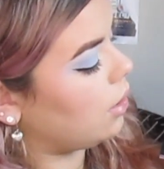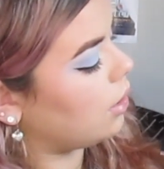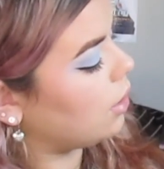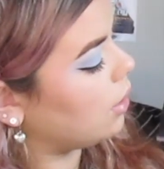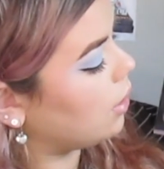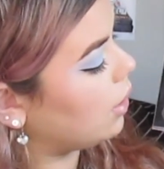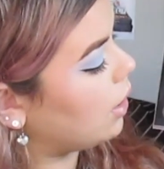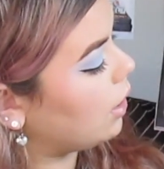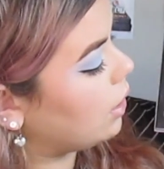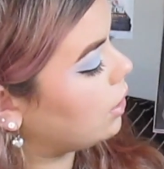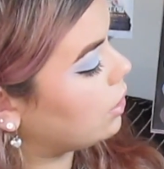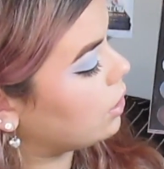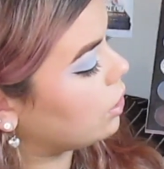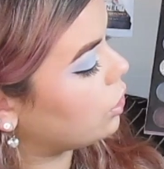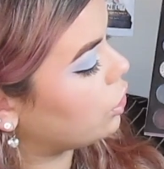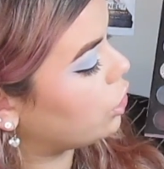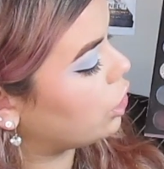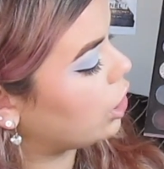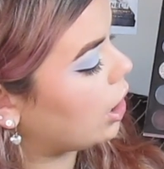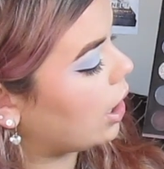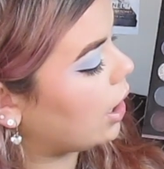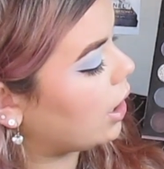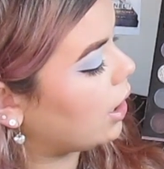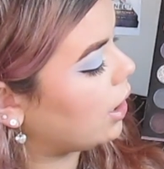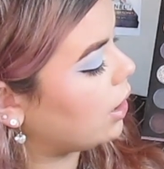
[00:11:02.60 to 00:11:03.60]
this
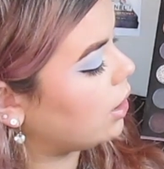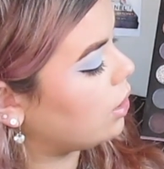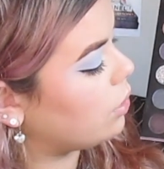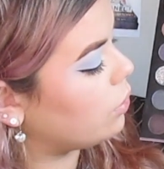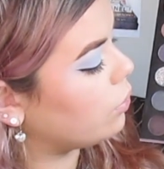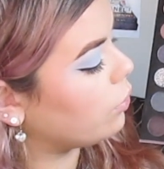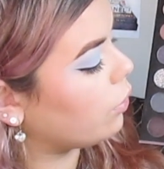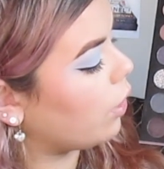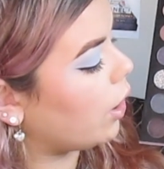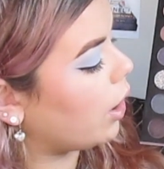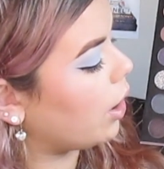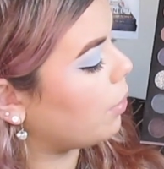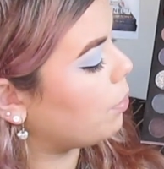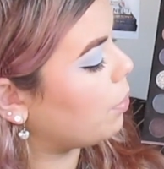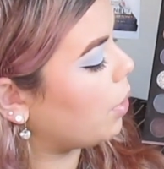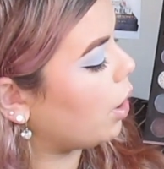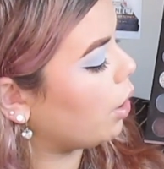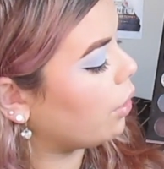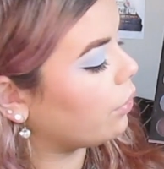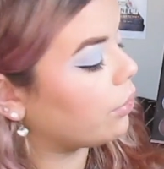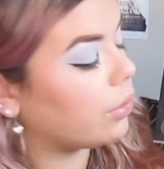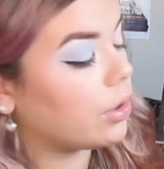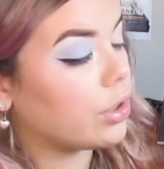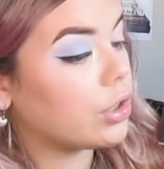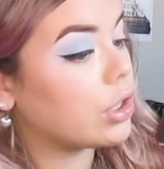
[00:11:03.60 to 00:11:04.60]
shade right
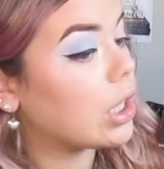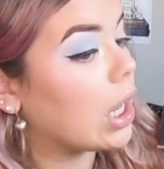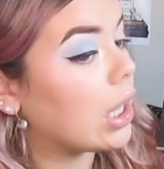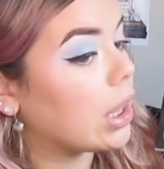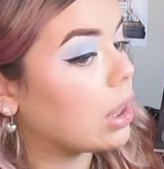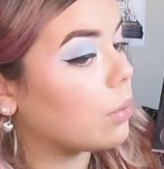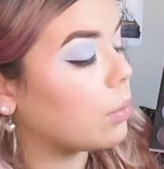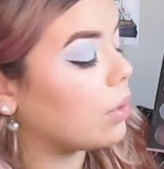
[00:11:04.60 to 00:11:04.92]
above the shade